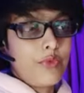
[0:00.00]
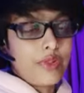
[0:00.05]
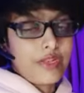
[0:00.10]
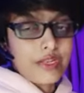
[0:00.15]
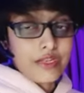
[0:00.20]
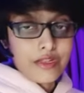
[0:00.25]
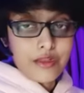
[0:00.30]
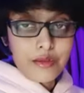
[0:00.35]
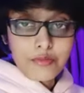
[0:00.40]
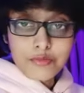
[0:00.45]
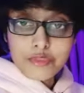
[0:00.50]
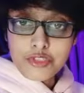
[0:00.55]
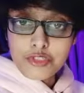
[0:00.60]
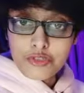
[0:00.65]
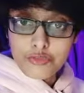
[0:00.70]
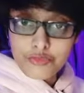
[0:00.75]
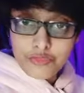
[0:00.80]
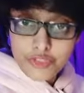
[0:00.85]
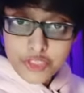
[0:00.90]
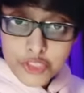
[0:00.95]
when it comes
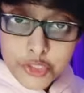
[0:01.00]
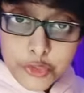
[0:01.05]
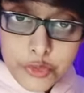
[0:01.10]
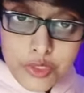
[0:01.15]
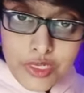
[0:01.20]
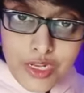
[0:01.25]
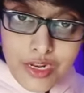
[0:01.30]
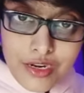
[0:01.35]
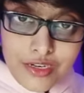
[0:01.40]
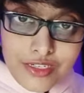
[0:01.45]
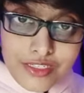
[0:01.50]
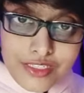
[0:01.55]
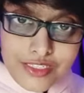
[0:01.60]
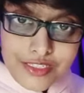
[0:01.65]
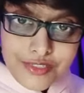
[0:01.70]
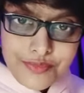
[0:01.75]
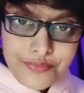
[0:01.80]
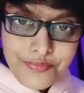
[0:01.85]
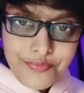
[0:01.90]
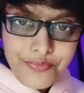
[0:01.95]
to visual
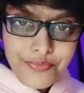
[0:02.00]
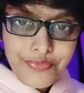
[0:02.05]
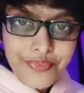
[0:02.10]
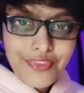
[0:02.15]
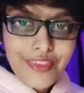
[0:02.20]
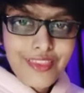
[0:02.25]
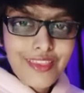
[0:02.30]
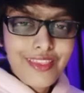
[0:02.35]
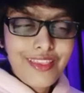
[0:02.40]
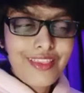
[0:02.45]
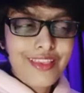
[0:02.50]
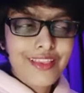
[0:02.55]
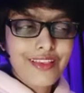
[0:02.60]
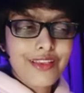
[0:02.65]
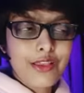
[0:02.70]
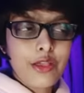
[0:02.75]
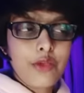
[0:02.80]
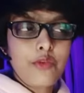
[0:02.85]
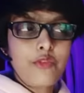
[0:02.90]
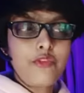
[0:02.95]
arts,
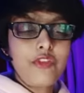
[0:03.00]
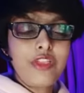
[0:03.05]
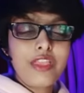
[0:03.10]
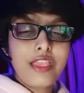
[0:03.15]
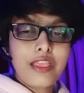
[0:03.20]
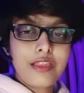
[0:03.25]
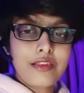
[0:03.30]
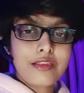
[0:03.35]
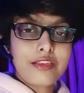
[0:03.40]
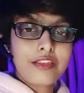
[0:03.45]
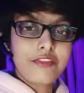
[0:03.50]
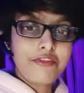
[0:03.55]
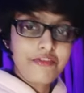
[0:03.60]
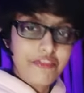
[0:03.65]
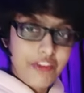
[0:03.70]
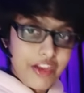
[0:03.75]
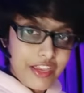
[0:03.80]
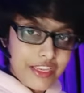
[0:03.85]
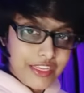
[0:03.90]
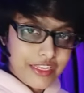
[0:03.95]
we can
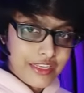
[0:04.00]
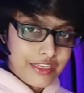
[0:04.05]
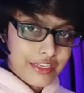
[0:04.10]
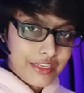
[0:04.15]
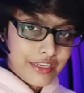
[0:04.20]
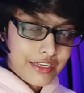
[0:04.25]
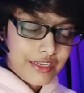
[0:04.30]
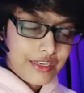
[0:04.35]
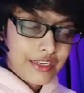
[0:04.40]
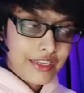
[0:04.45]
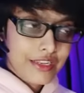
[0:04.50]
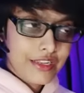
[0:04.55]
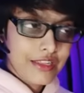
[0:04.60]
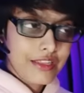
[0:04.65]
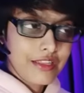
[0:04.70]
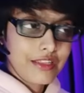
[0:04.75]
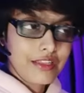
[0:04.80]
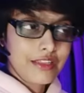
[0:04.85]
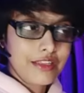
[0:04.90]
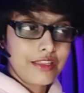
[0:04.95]
define
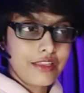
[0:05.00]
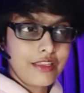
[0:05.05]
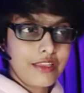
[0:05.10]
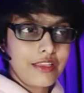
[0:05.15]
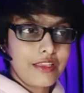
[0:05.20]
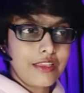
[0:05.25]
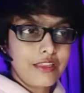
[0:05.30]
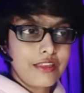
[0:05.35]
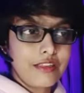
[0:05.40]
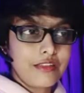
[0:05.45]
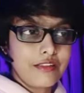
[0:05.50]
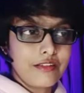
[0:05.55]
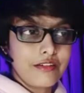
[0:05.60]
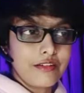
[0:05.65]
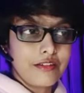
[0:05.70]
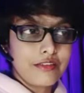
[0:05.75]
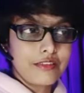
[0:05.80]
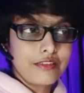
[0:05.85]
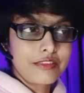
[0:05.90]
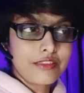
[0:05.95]

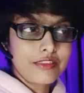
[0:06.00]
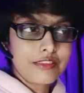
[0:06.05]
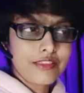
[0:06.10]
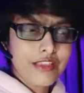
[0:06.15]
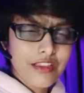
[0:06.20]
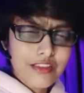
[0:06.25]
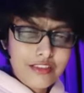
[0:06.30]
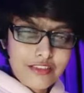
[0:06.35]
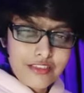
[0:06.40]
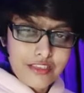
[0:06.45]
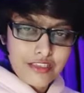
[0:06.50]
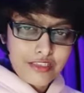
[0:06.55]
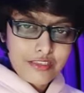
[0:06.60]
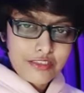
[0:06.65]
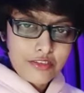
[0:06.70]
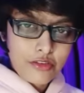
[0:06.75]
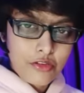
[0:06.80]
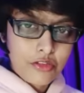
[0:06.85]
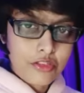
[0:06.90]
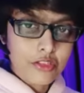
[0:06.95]
the
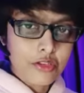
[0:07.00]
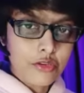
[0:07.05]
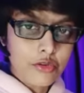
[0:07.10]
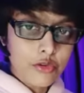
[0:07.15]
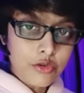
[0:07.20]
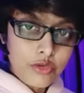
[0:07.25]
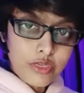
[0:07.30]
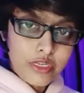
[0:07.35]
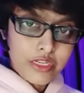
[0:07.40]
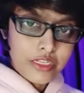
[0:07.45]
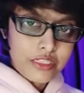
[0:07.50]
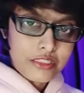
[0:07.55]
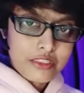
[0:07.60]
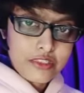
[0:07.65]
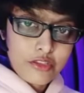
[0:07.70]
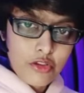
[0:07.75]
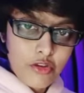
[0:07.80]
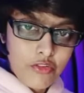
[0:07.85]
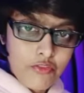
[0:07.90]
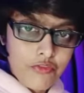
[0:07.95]
success or the
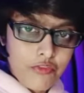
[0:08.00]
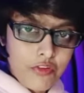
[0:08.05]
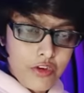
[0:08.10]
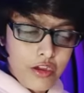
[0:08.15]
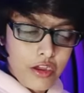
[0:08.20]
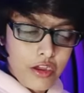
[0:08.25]
goodness of